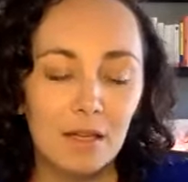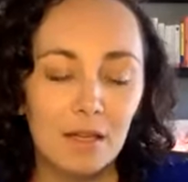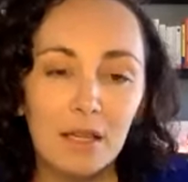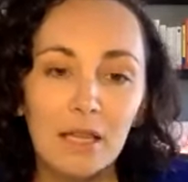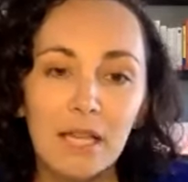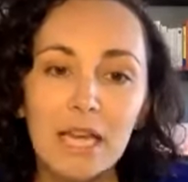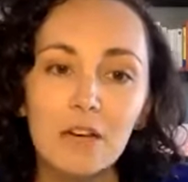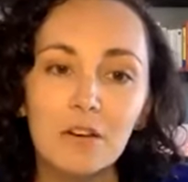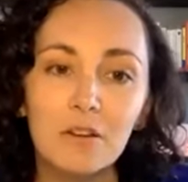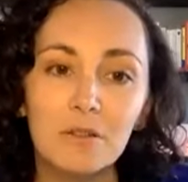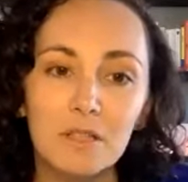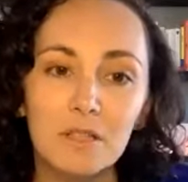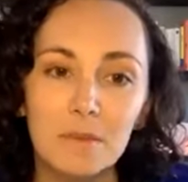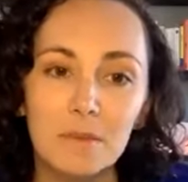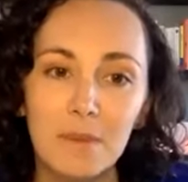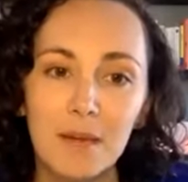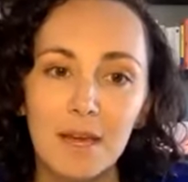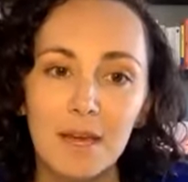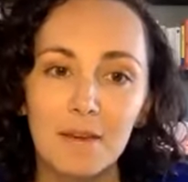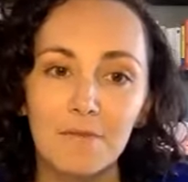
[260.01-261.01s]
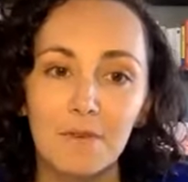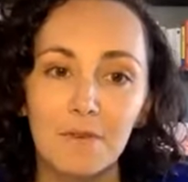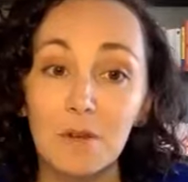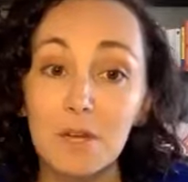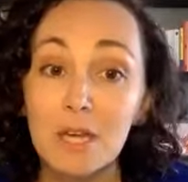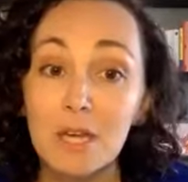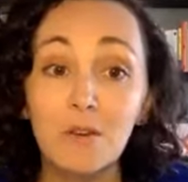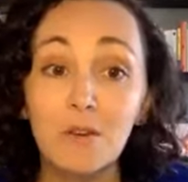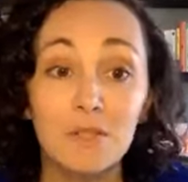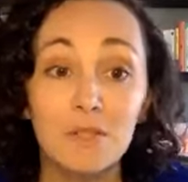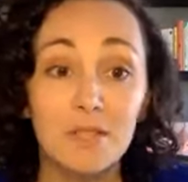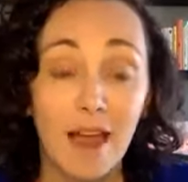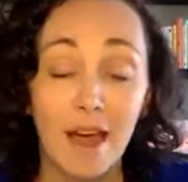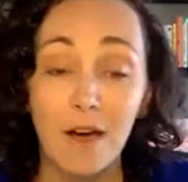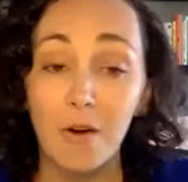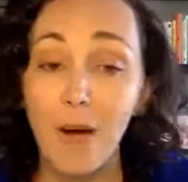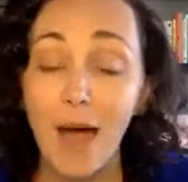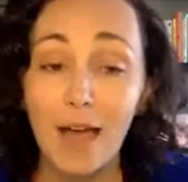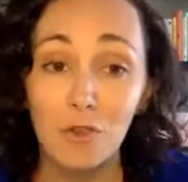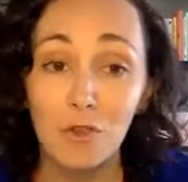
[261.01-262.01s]
clear to me for years
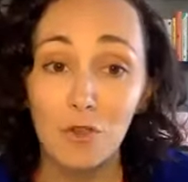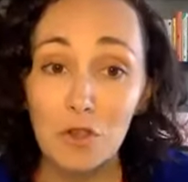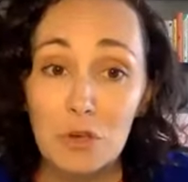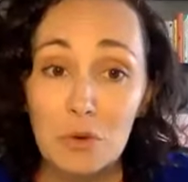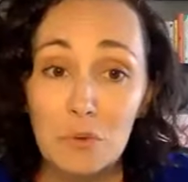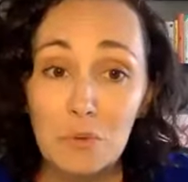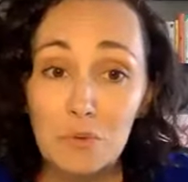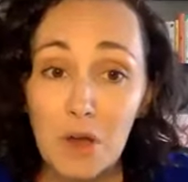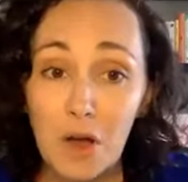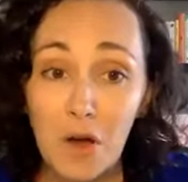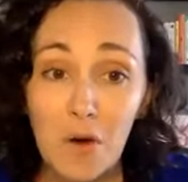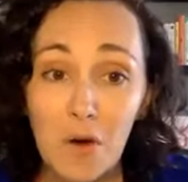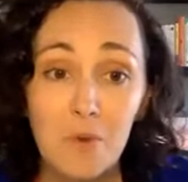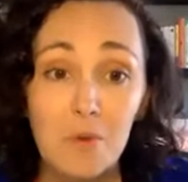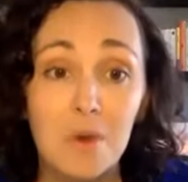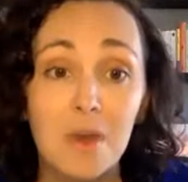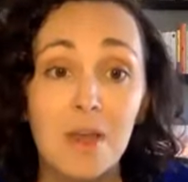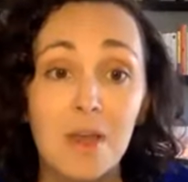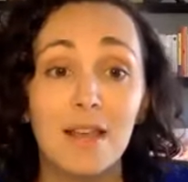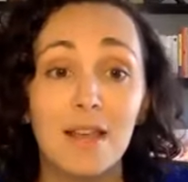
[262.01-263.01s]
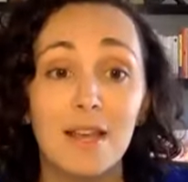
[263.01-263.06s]
now, as you know,